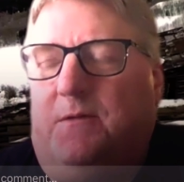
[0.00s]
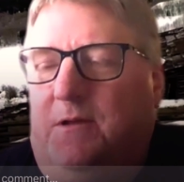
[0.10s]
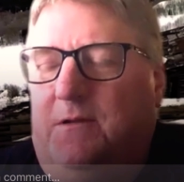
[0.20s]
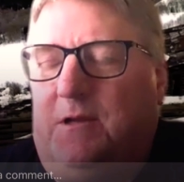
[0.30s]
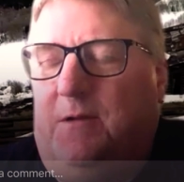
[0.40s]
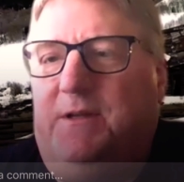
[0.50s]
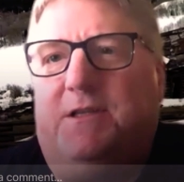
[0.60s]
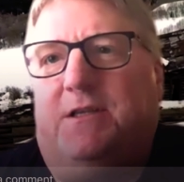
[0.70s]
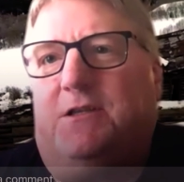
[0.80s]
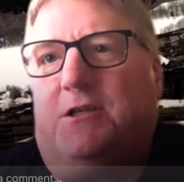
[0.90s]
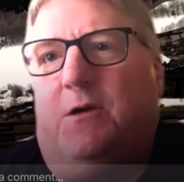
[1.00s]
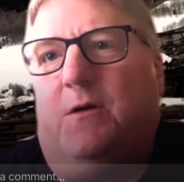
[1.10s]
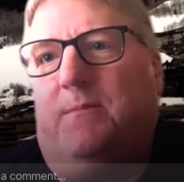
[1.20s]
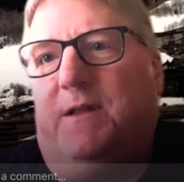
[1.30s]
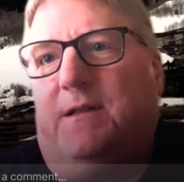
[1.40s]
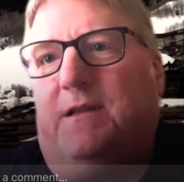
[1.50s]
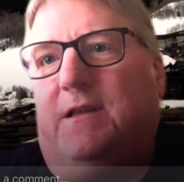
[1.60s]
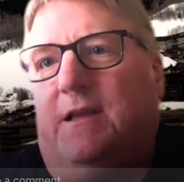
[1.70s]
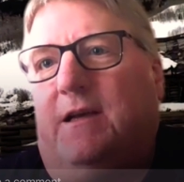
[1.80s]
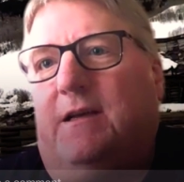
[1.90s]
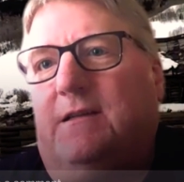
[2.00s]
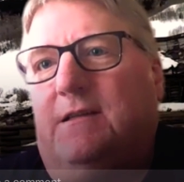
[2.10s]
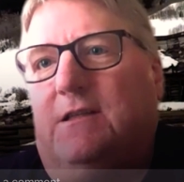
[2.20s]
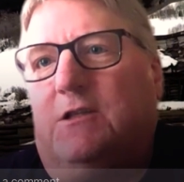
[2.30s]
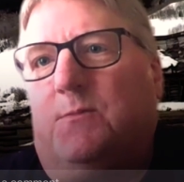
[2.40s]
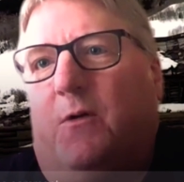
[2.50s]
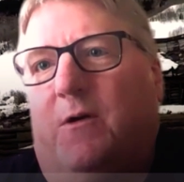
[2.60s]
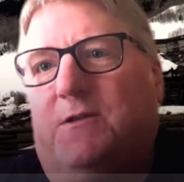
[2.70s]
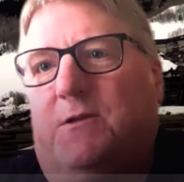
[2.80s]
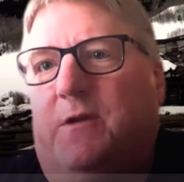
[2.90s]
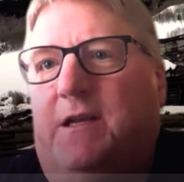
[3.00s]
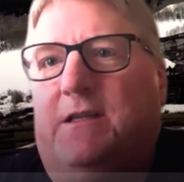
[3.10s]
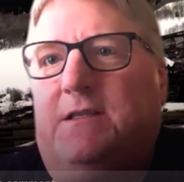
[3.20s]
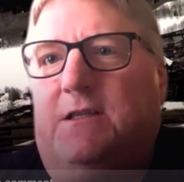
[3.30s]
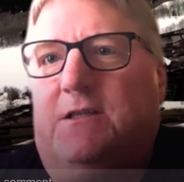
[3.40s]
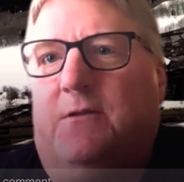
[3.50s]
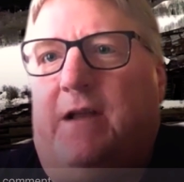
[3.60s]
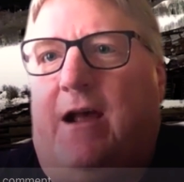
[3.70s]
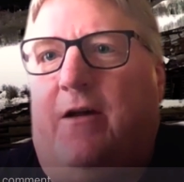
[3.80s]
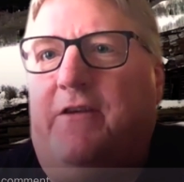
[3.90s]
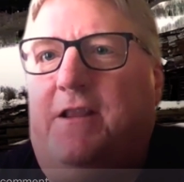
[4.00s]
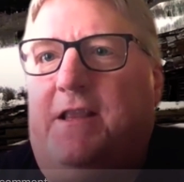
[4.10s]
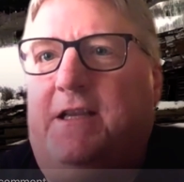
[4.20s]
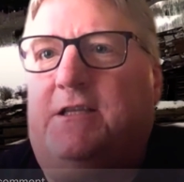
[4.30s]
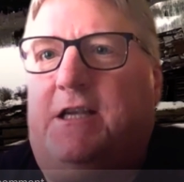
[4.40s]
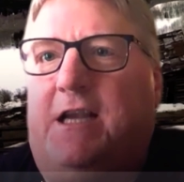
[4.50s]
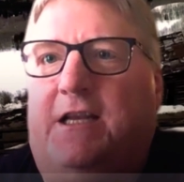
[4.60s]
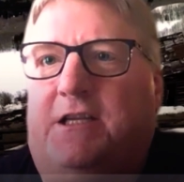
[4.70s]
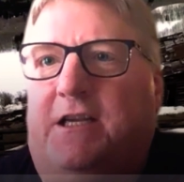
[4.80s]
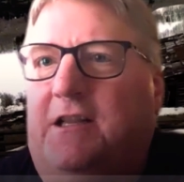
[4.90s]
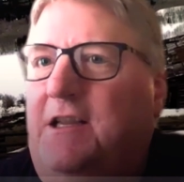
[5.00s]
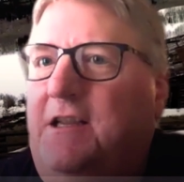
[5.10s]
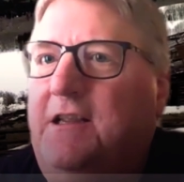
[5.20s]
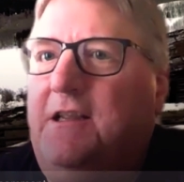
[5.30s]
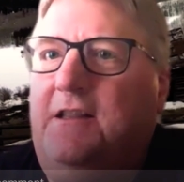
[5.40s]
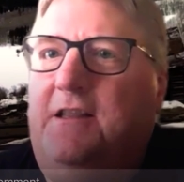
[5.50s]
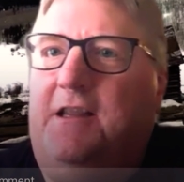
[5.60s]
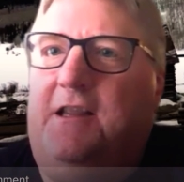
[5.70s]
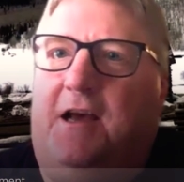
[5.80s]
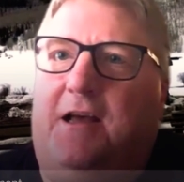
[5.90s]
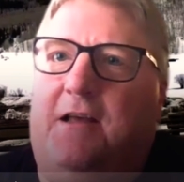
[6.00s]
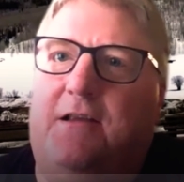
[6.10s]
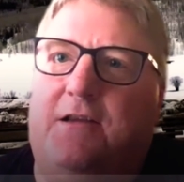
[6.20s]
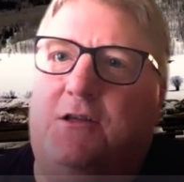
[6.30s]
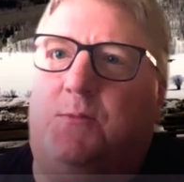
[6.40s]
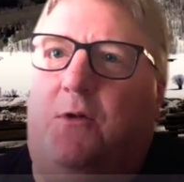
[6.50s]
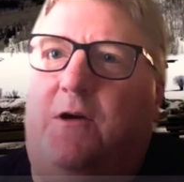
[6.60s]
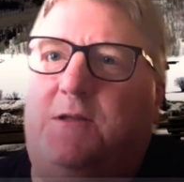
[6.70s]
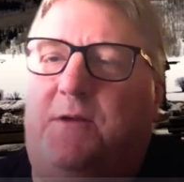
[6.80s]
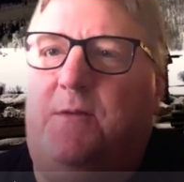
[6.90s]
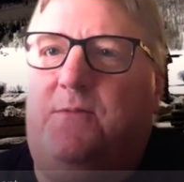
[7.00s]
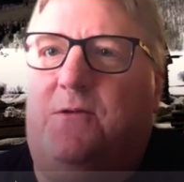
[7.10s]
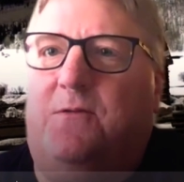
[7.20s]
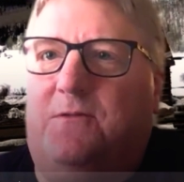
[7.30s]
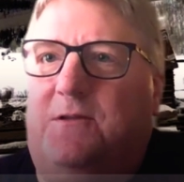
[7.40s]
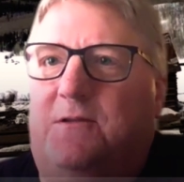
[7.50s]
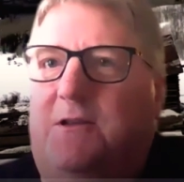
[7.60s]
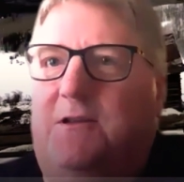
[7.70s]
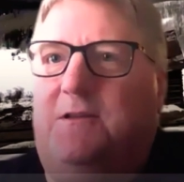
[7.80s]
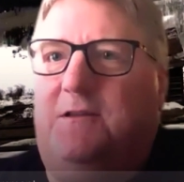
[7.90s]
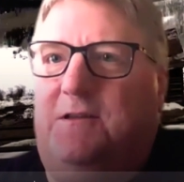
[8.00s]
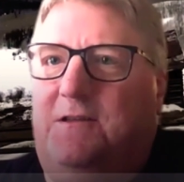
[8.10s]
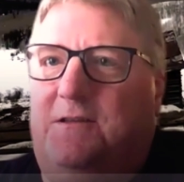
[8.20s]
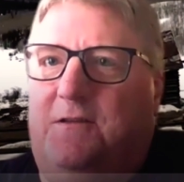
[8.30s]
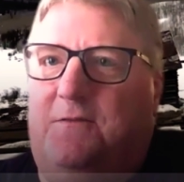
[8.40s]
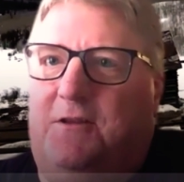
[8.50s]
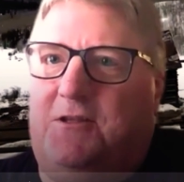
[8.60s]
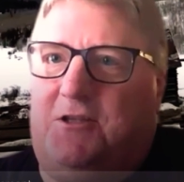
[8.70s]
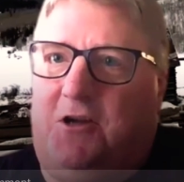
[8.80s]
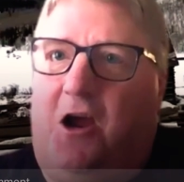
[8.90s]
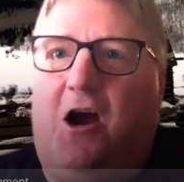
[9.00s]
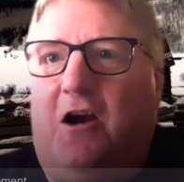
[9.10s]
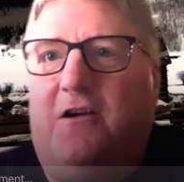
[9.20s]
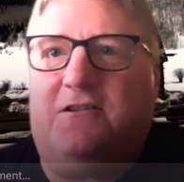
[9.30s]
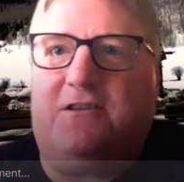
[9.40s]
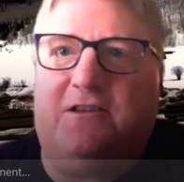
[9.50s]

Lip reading: companies that show up at the sports arenas, and so now everything's changing. The sports people, the stars